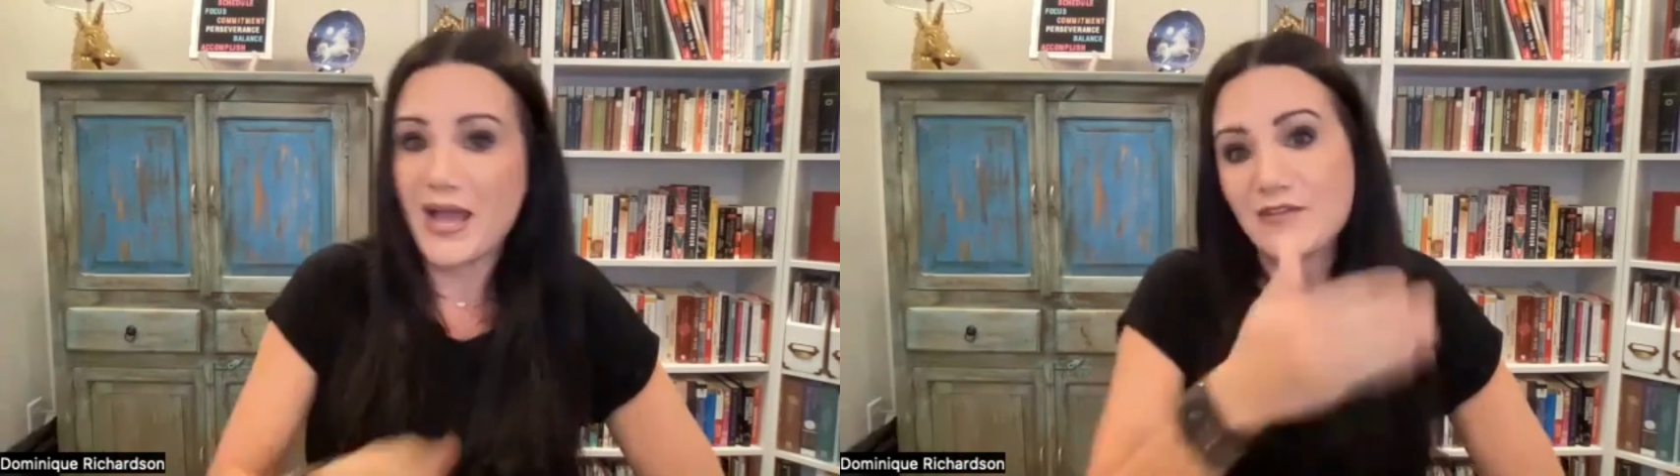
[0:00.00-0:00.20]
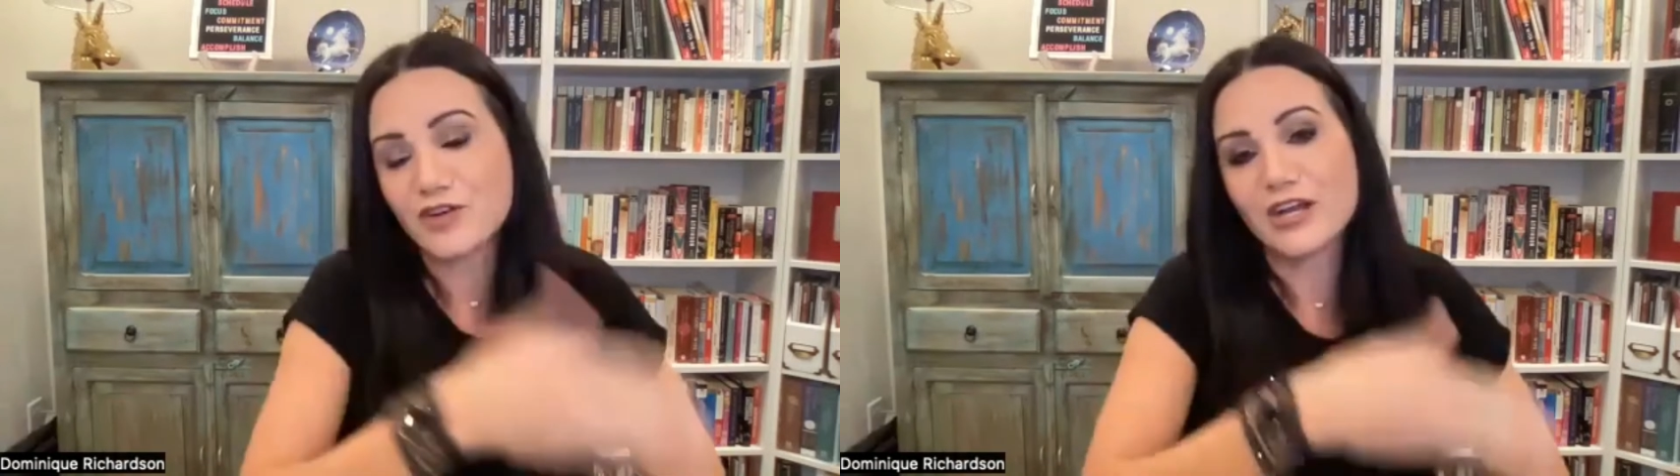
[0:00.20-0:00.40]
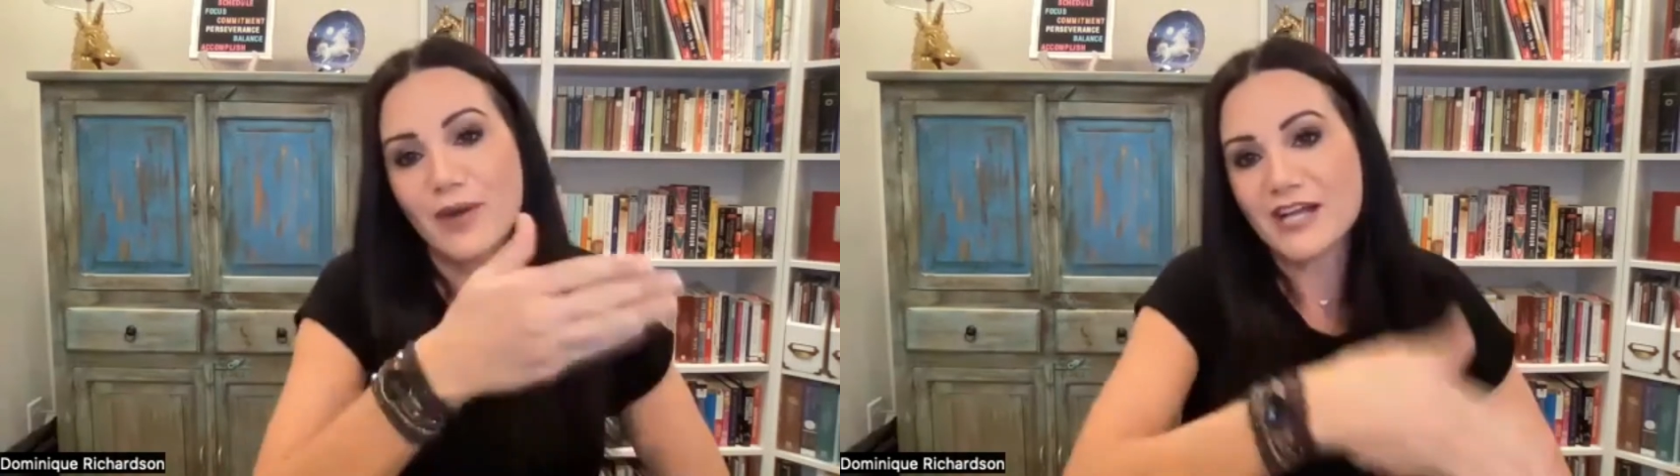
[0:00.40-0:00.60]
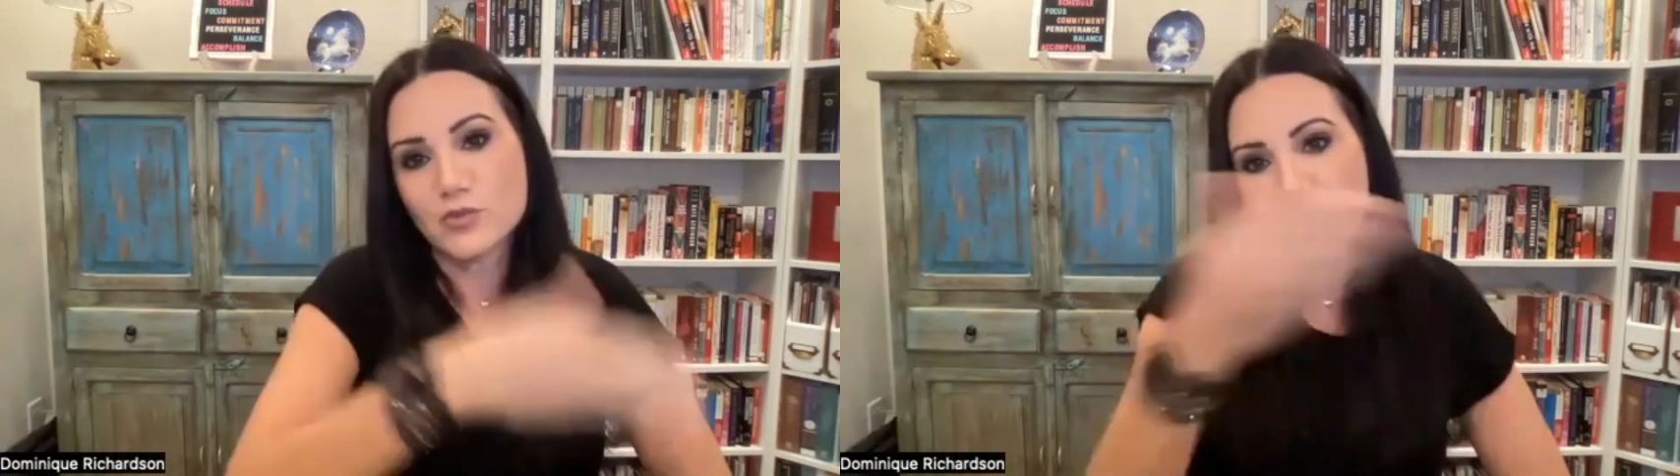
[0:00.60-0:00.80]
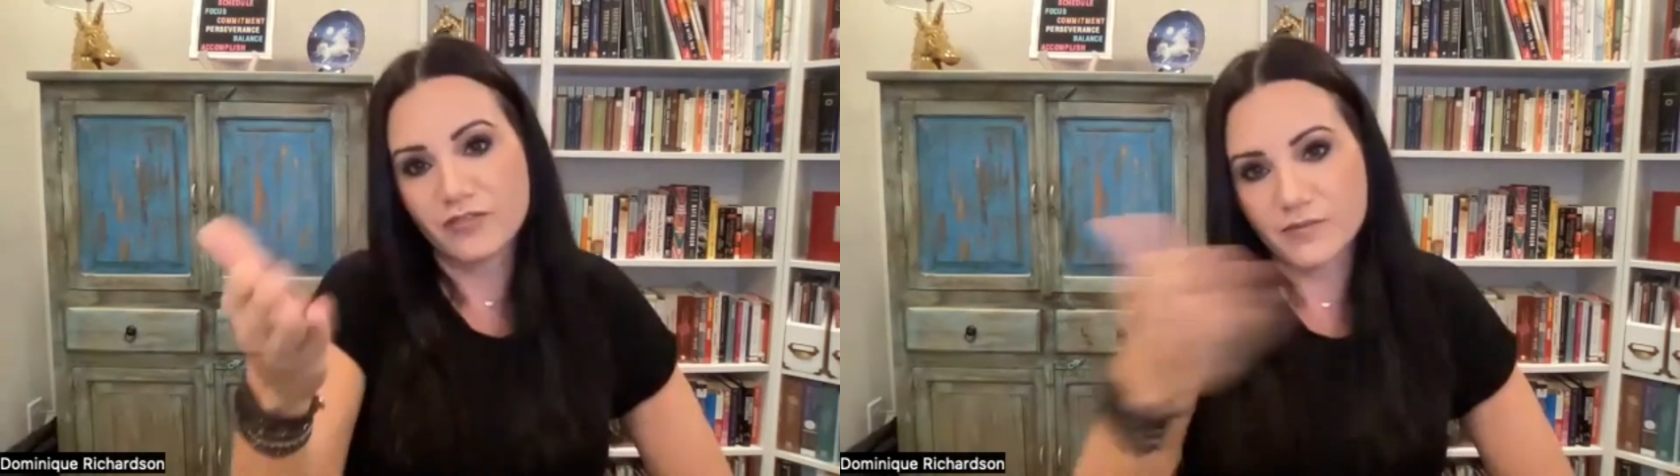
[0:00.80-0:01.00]
After I
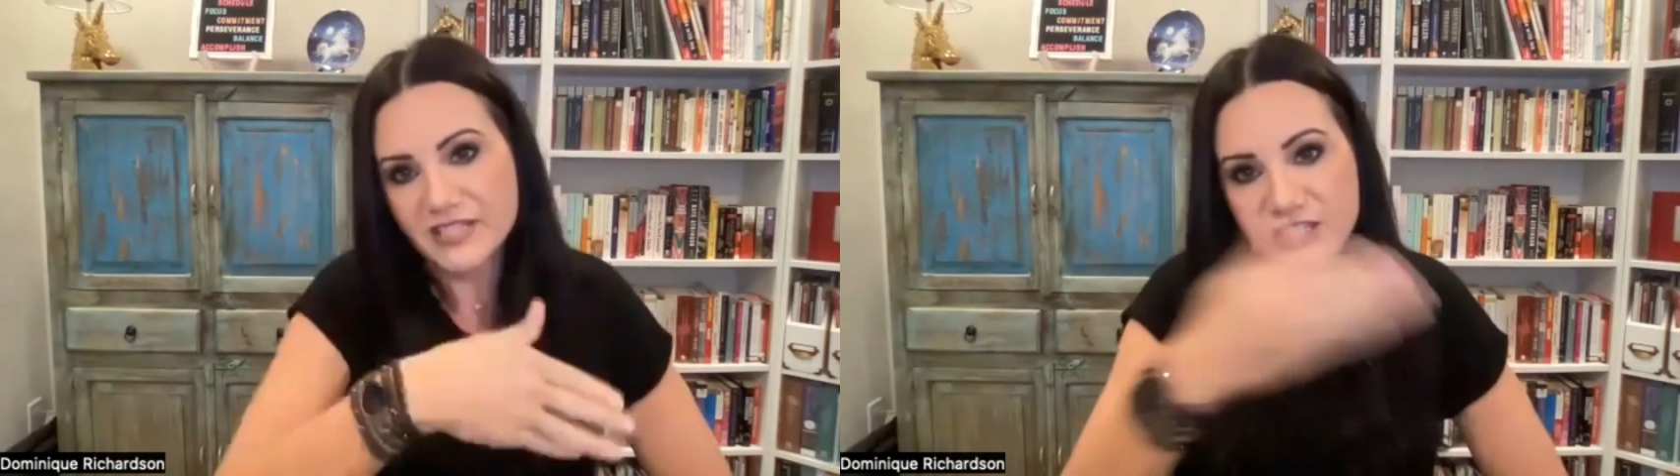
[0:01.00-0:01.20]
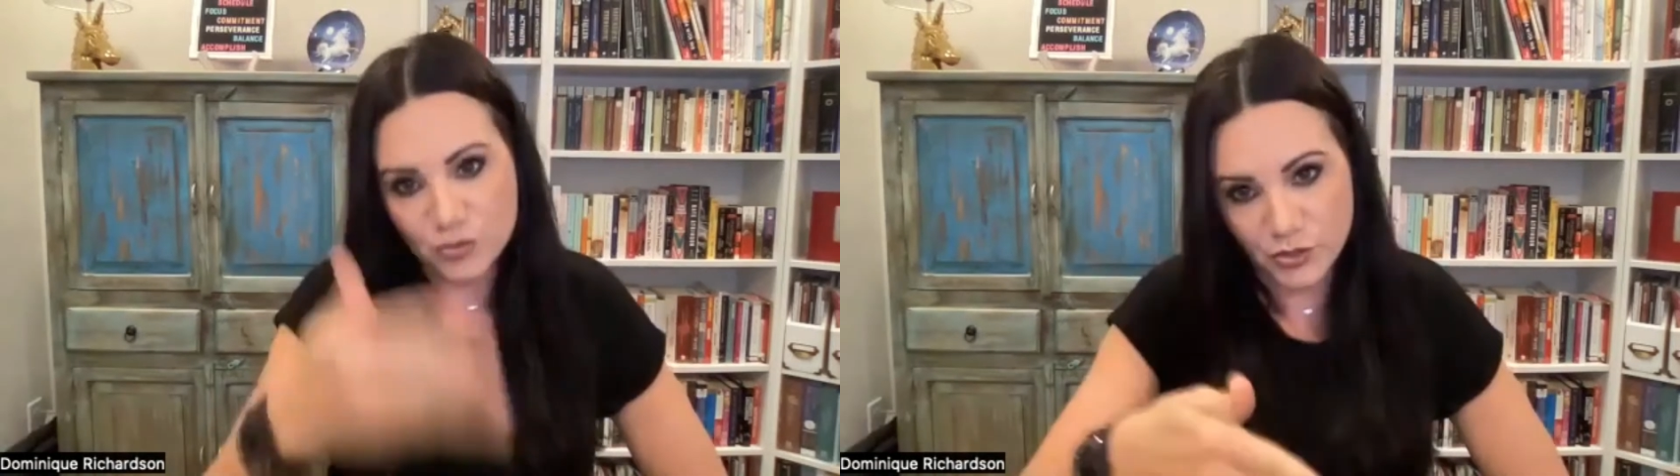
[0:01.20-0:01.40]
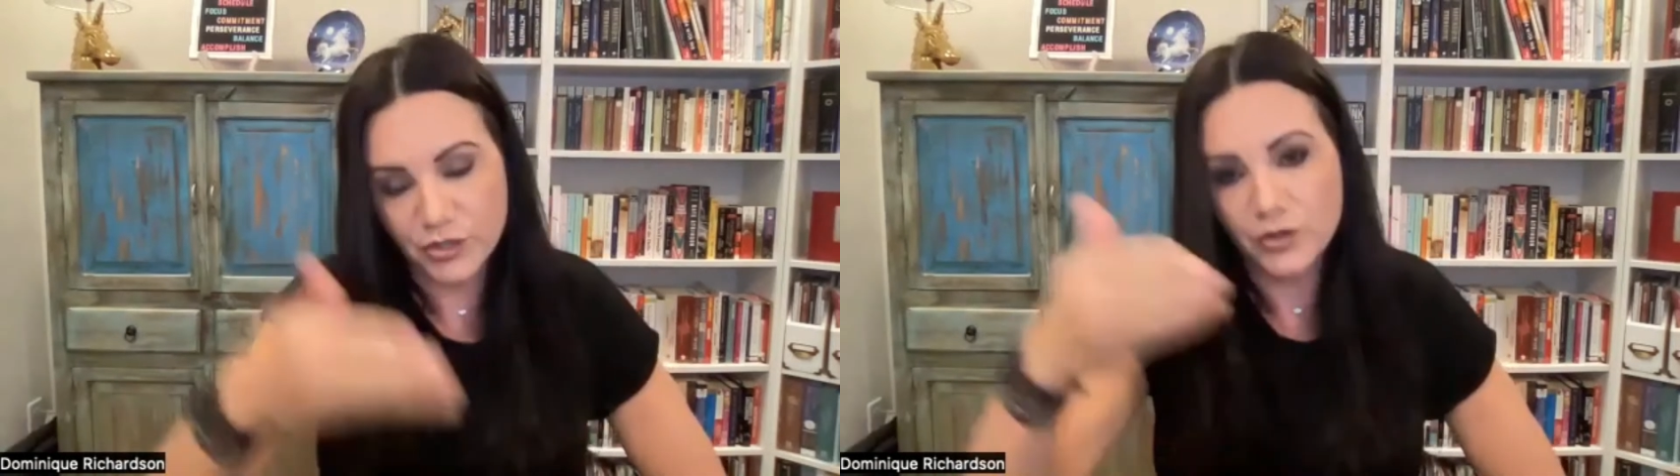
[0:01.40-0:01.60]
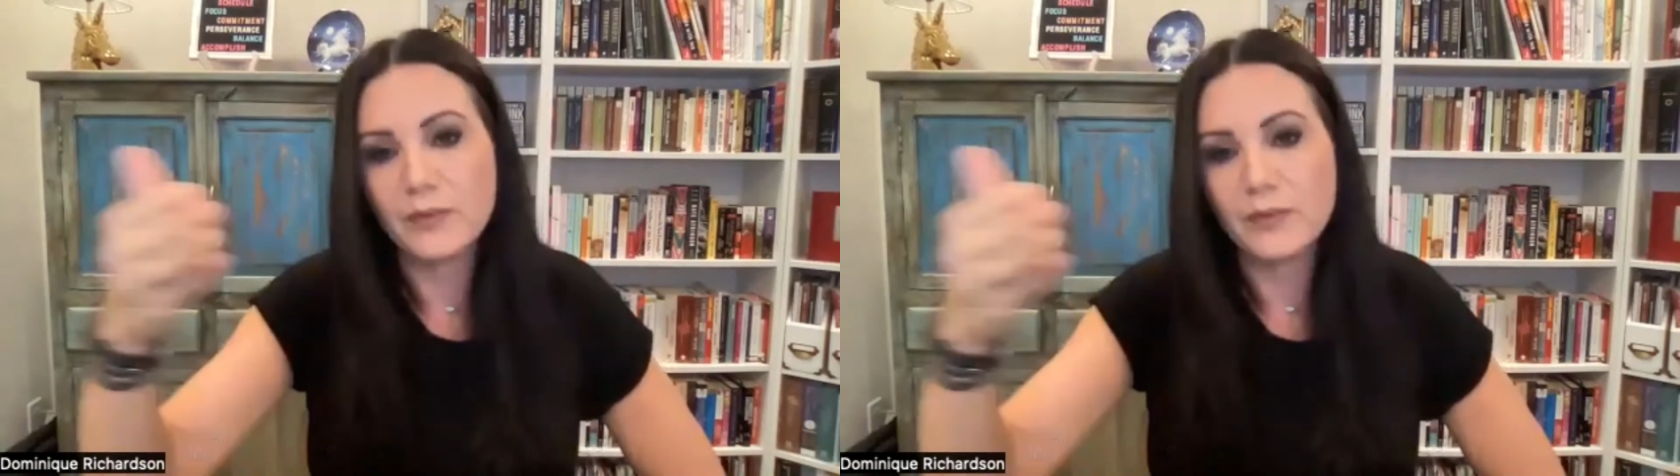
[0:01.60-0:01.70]
graduated from Nancy Drew,